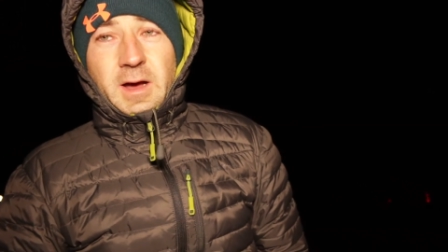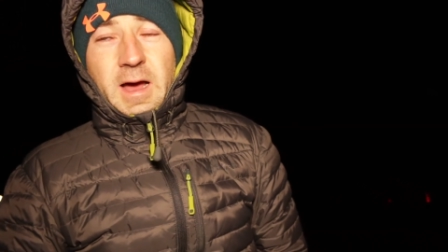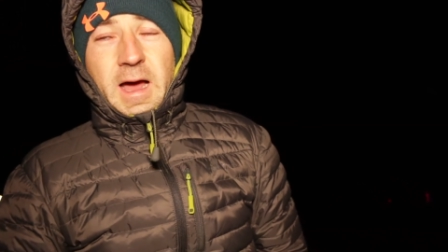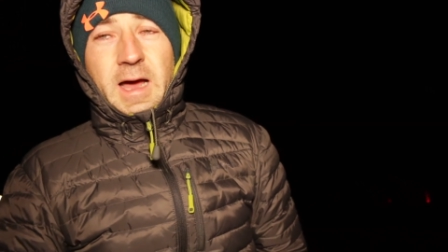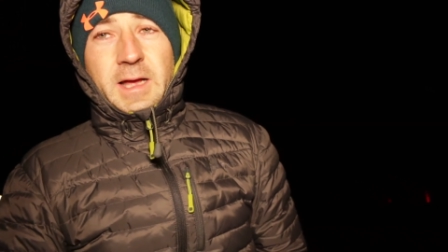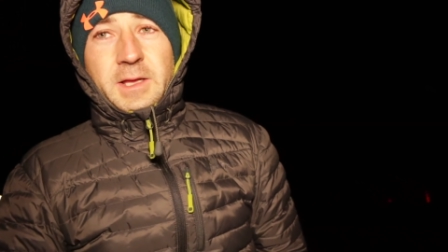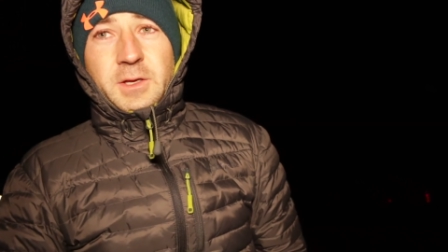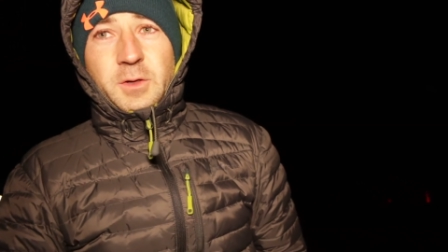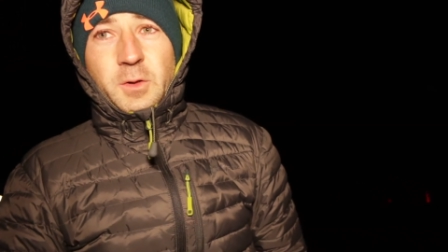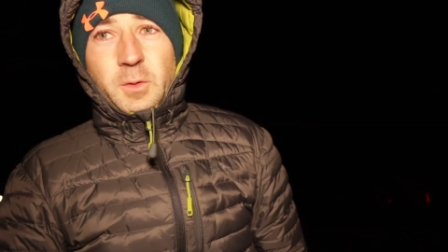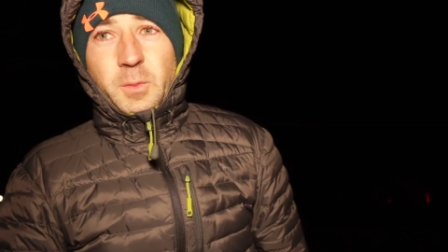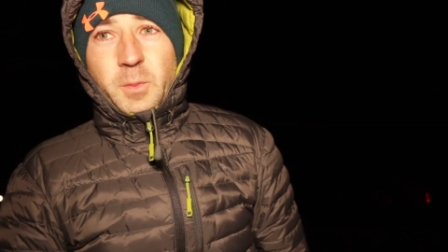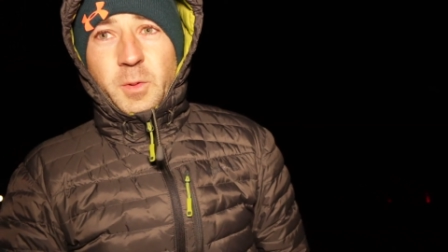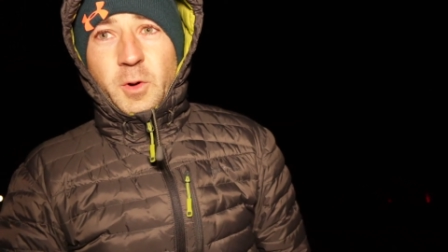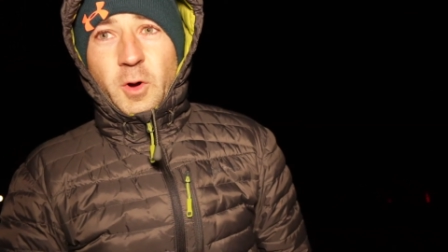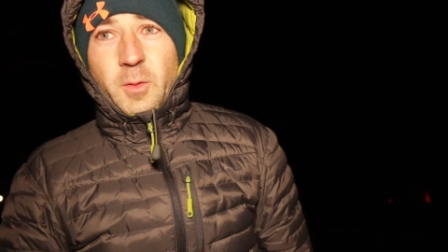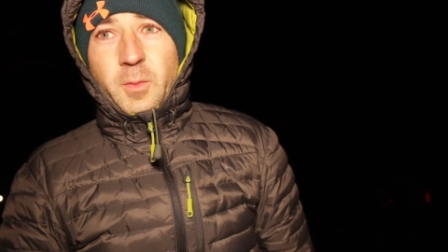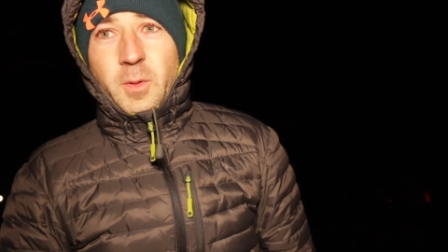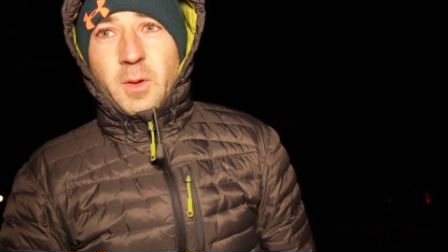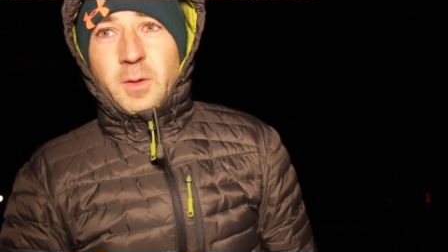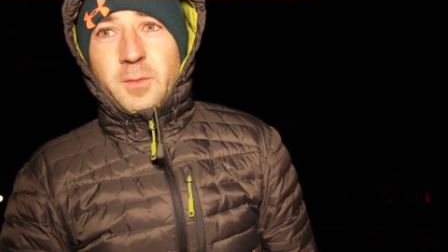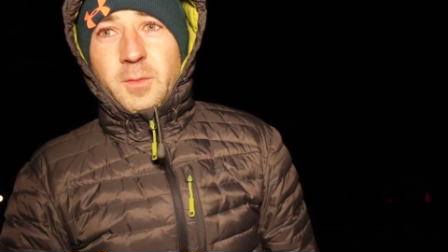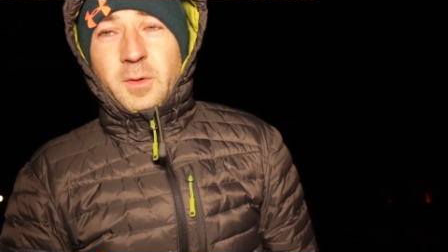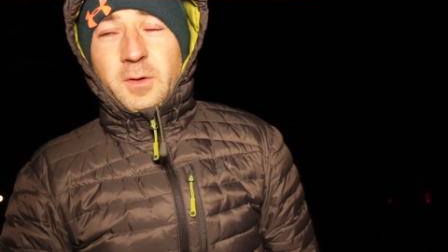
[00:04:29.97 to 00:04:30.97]
annual
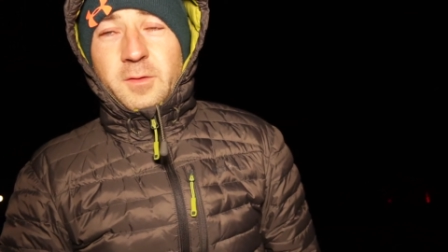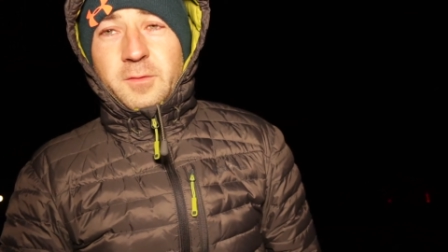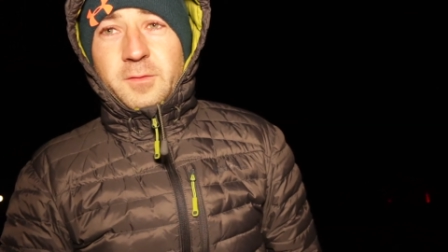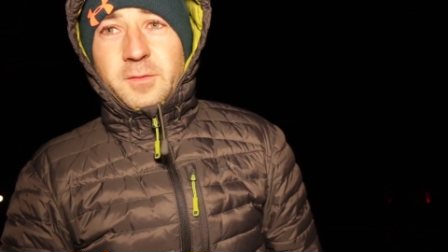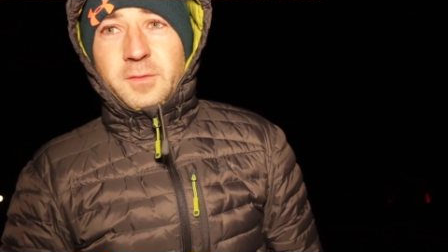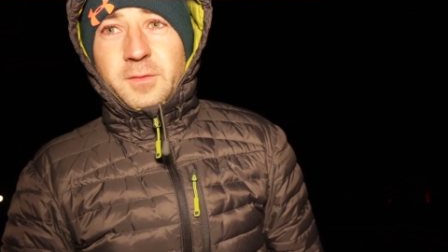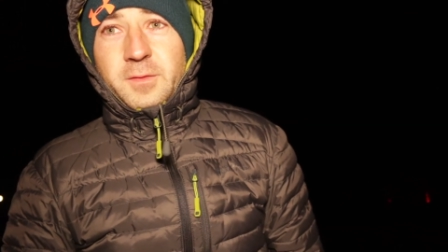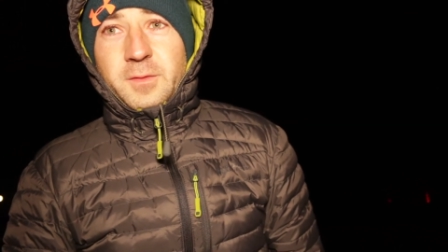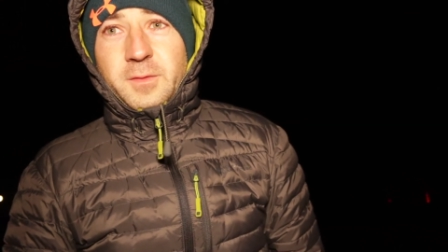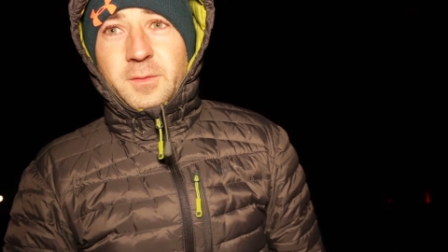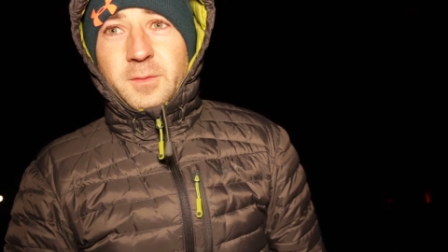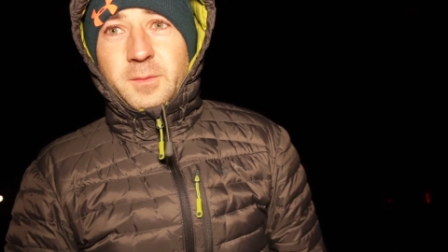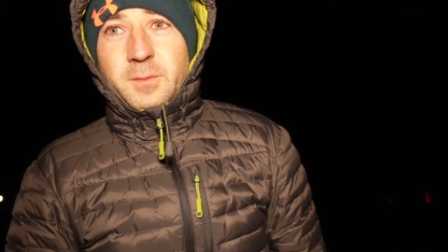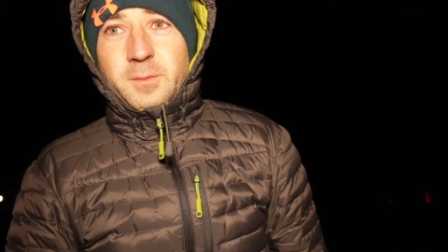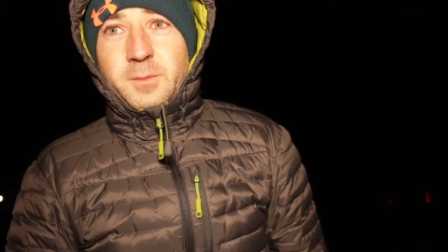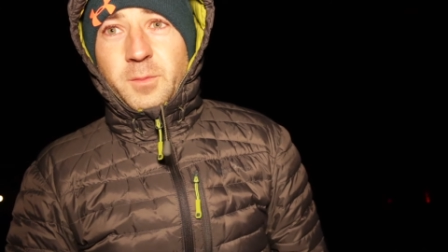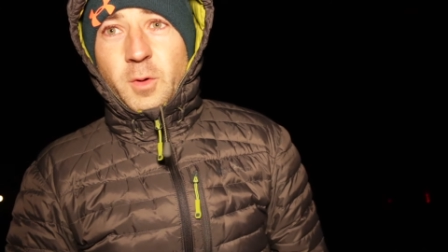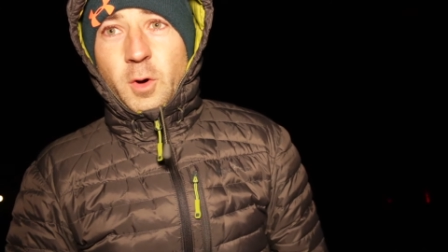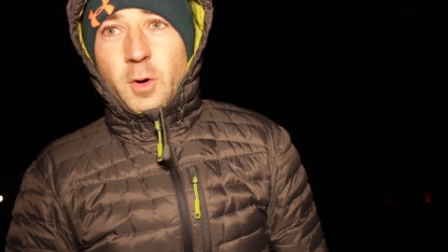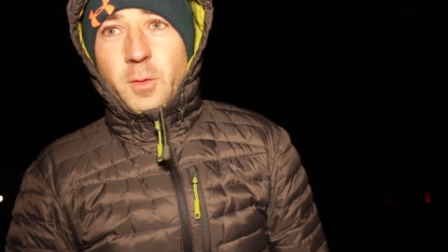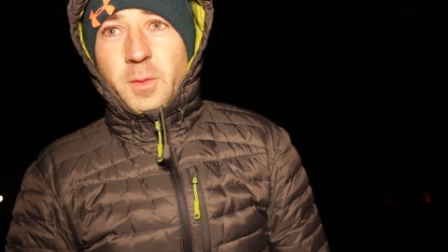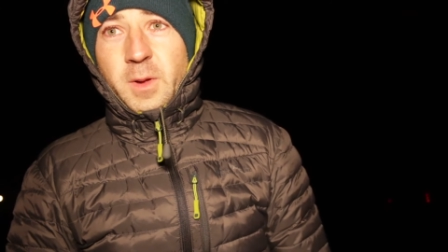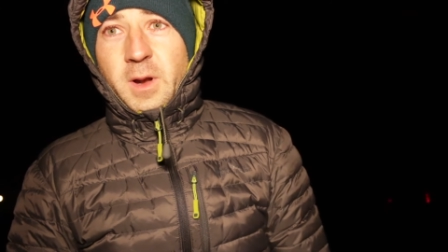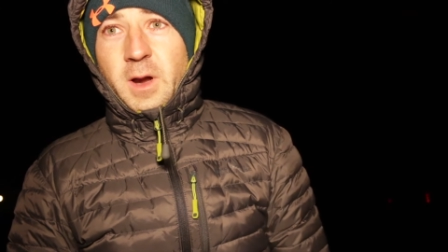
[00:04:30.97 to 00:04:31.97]
problem of
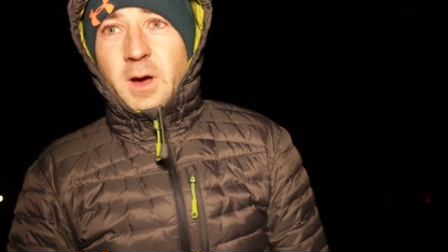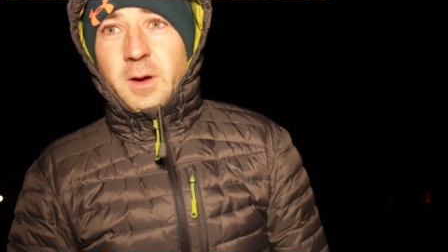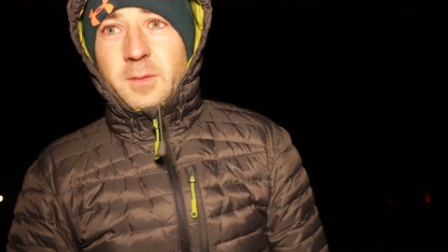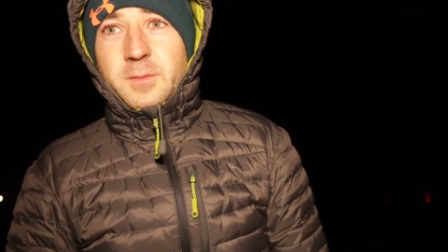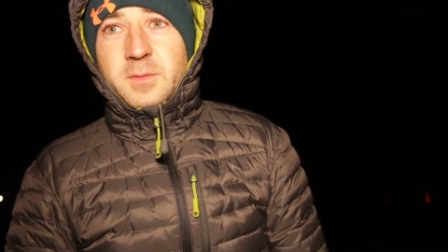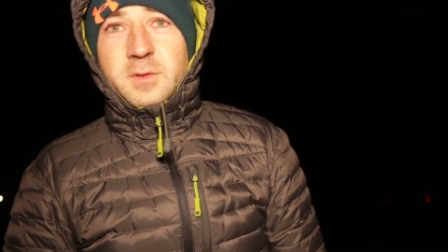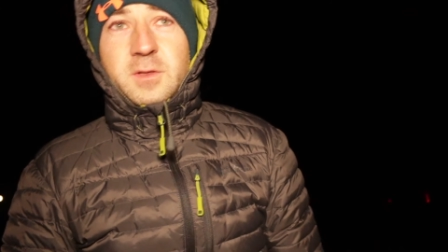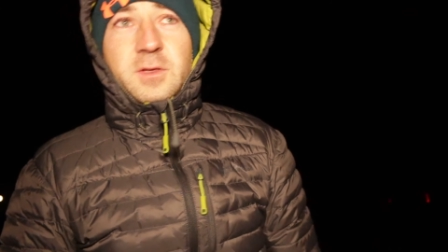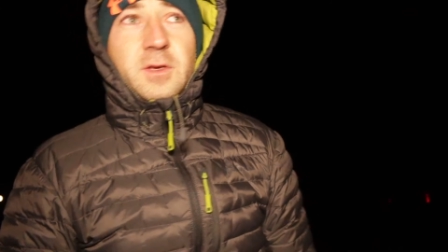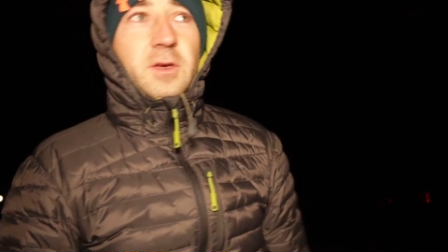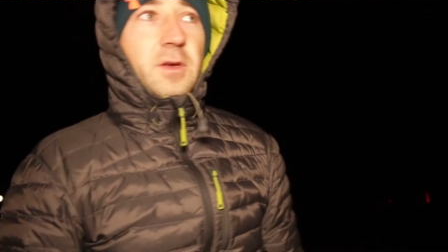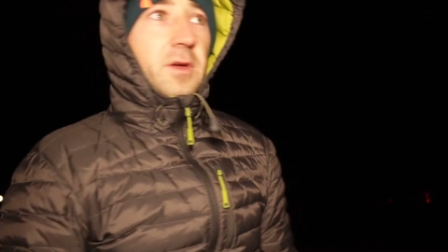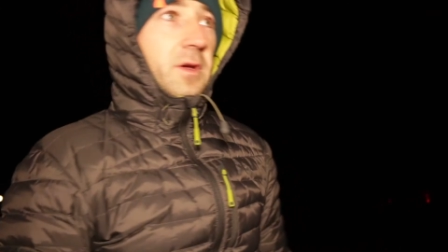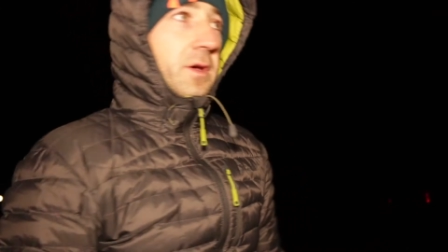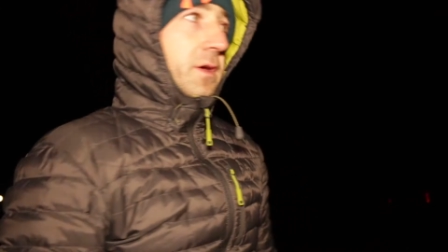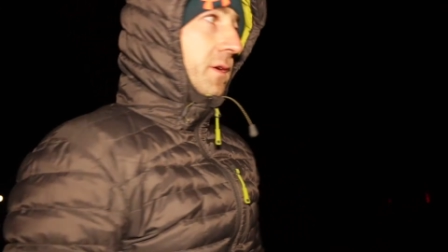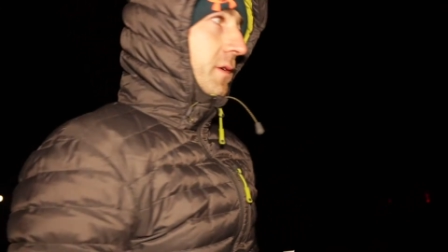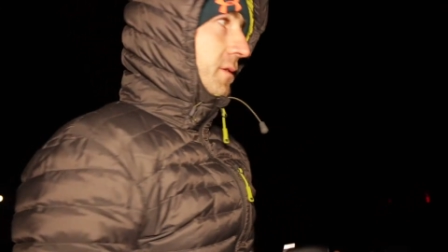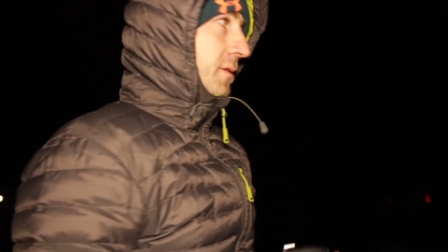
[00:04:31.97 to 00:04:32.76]
bombing up to